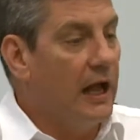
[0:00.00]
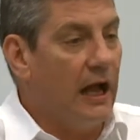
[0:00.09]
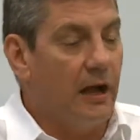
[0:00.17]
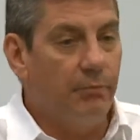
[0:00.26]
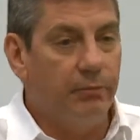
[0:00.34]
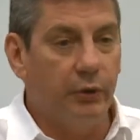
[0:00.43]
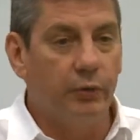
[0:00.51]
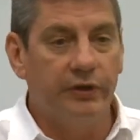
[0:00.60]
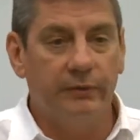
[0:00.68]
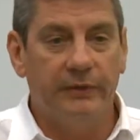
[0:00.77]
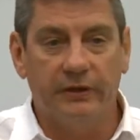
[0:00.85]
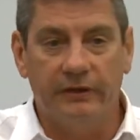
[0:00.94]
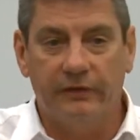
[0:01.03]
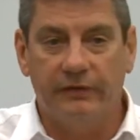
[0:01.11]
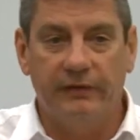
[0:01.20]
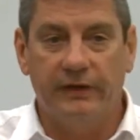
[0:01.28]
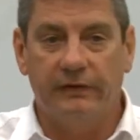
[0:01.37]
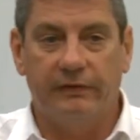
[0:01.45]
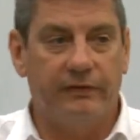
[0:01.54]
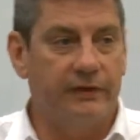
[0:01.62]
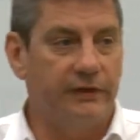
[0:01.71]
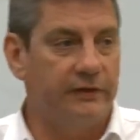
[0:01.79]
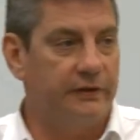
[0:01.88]
But wouldn't it be good
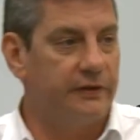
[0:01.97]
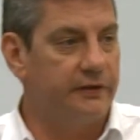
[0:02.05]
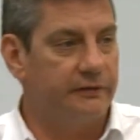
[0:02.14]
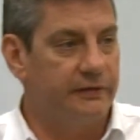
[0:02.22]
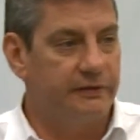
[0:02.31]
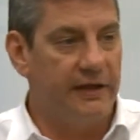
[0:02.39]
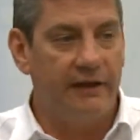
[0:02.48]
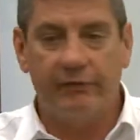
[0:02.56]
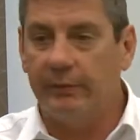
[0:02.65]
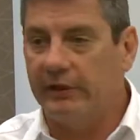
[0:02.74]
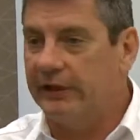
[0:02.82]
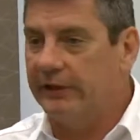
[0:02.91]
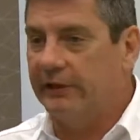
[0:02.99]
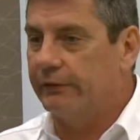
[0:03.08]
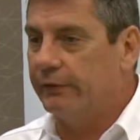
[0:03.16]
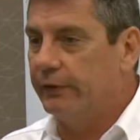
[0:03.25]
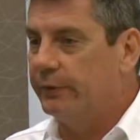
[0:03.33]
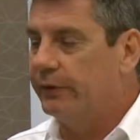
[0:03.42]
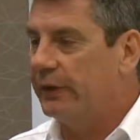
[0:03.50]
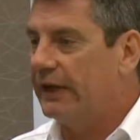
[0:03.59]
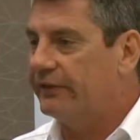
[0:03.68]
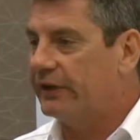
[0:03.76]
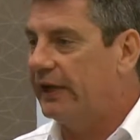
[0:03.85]
if everybody in the room who
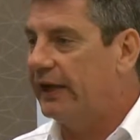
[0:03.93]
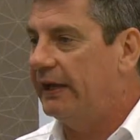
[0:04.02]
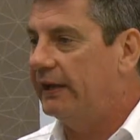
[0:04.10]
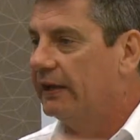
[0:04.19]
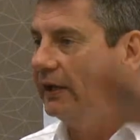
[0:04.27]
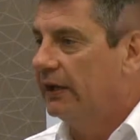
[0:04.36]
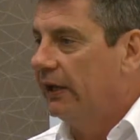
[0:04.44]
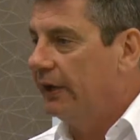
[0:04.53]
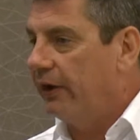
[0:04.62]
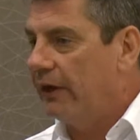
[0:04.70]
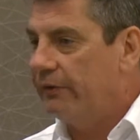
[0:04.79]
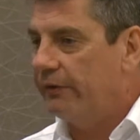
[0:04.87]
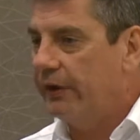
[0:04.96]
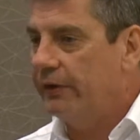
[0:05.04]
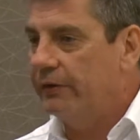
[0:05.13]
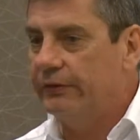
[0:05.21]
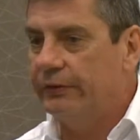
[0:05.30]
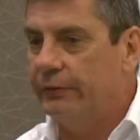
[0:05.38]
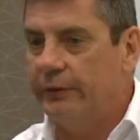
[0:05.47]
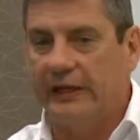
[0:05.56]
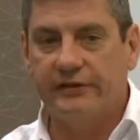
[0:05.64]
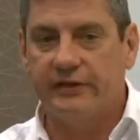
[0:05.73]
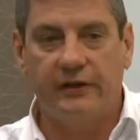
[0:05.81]
has an
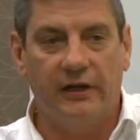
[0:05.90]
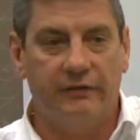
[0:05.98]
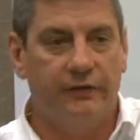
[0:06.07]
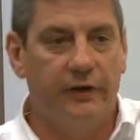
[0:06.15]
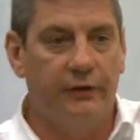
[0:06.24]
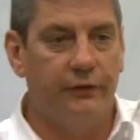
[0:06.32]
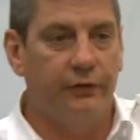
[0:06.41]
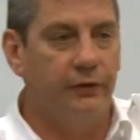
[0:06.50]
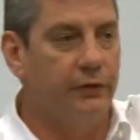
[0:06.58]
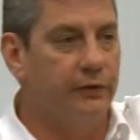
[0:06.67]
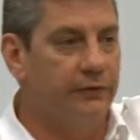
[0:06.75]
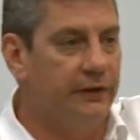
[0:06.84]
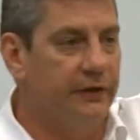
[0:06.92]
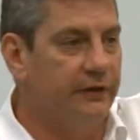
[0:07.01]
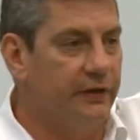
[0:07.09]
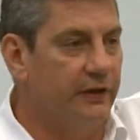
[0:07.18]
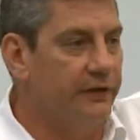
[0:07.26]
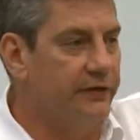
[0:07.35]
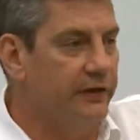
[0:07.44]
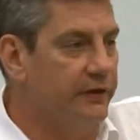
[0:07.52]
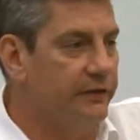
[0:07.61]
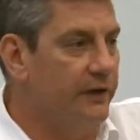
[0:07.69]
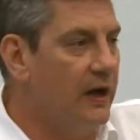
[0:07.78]
iPhone or
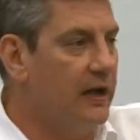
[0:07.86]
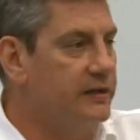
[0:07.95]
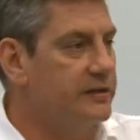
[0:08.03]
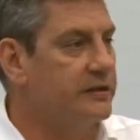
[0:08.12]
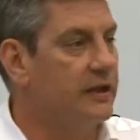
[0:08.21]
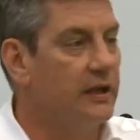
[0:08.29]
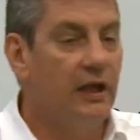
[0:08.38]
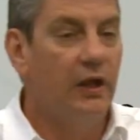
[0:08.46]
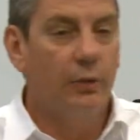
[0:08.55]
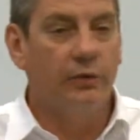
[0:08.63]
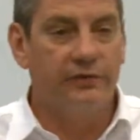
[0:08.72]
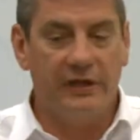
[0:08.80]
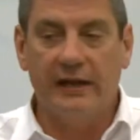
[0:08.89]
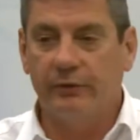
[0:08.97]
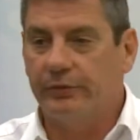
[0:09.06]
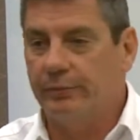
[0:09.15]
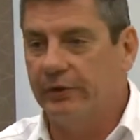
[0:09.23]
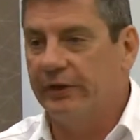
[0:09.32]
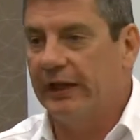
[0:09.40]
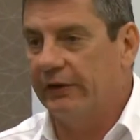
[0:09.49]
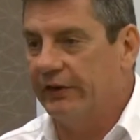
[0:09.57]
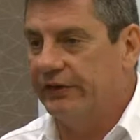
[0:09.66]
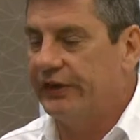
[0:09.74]
intelligent device was able to put
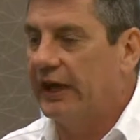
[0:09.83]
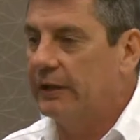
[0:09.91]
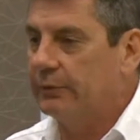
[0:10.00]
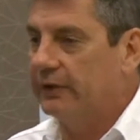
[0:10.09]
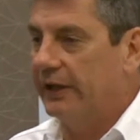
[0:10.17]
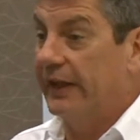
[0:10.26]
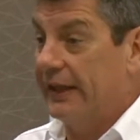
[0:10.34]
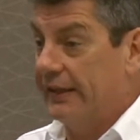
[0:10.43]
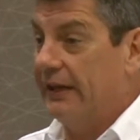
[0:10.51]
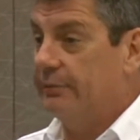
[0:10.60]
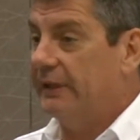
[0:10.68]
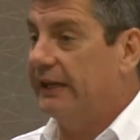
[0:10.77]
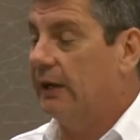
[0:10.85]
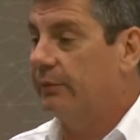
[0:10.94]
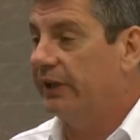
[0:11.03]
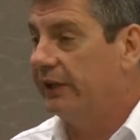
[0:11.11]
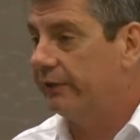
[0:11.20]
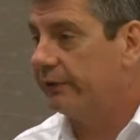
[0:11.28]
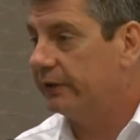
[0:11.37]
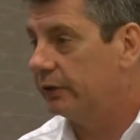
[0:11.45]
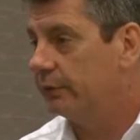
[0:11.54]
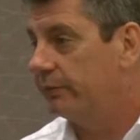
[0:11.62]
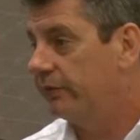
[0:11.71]
that on the table, and that then became the
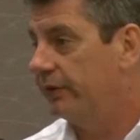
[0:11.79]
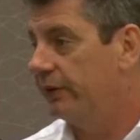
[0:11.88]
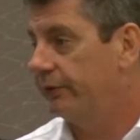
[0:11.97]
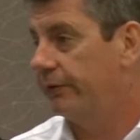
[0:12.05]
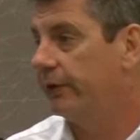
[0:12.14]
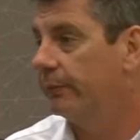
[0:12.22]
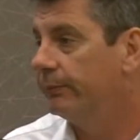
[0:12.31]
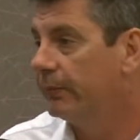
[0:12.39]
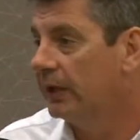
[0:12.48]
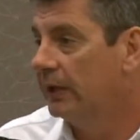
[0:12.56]
hearing loop for this room?